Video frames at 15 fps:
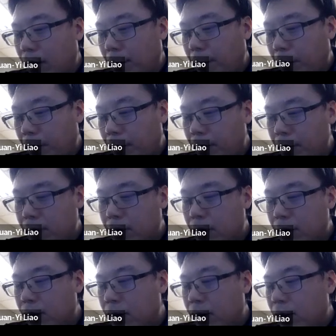the points,
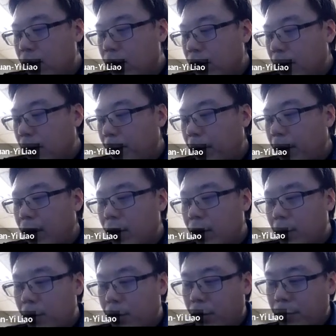the pair
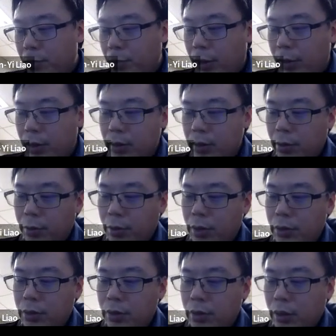of points
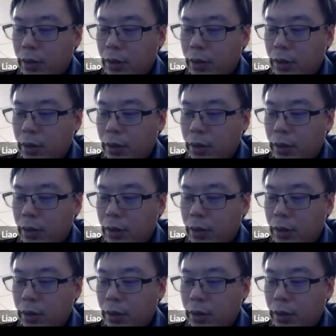which